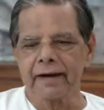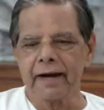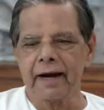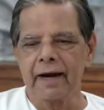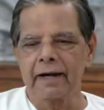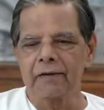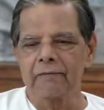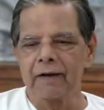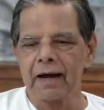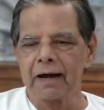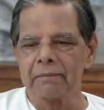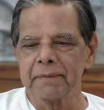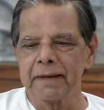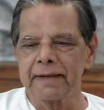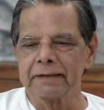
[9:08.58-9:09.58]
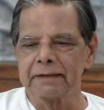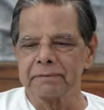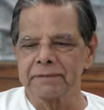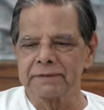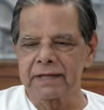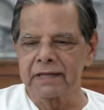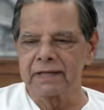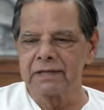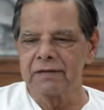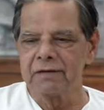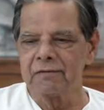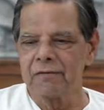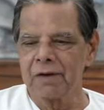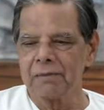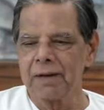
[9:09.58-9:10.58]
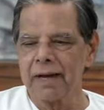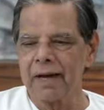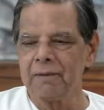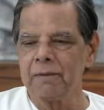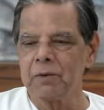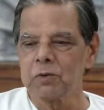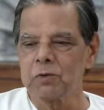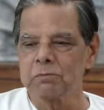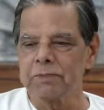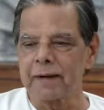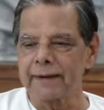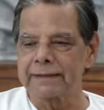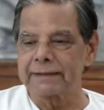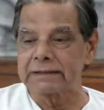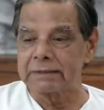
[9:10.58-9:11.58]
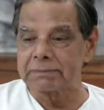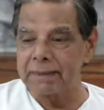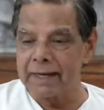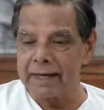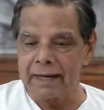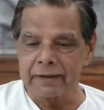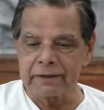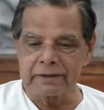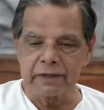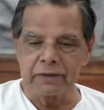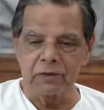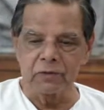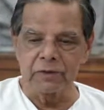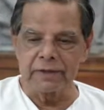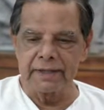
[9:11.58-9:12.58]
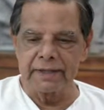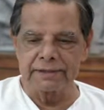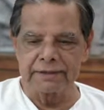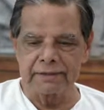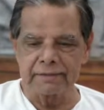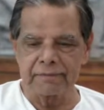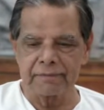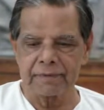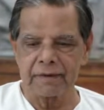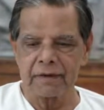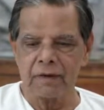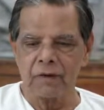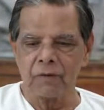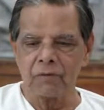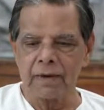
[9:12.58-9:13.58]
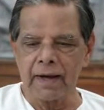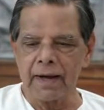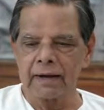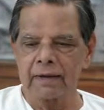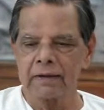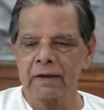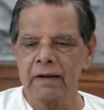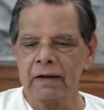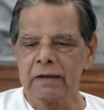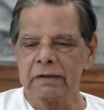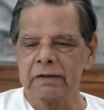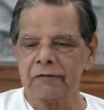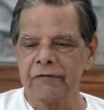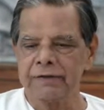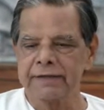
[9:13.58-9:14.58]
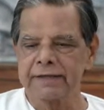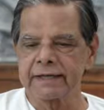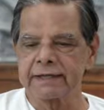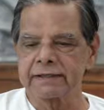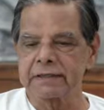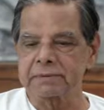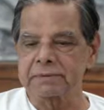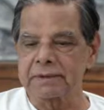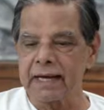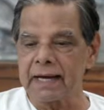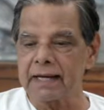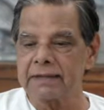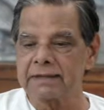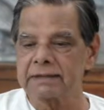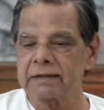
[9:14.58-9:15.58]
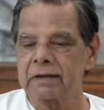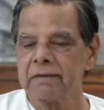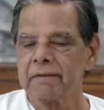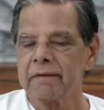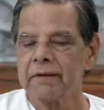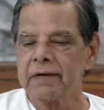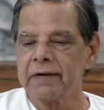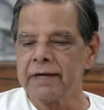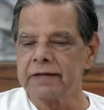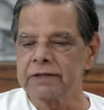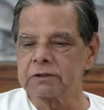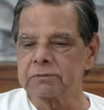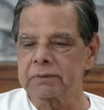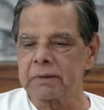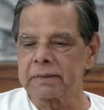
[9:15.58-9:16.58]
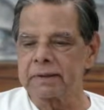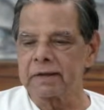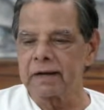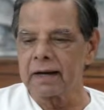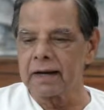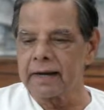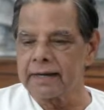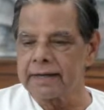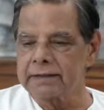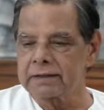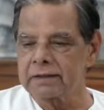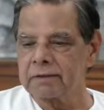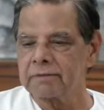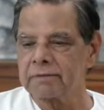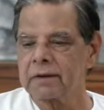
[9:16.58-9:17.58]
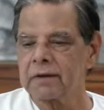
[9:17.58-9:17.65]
great divine beings themselves will be able to participate in the new creation. When the physical substance is supramentalized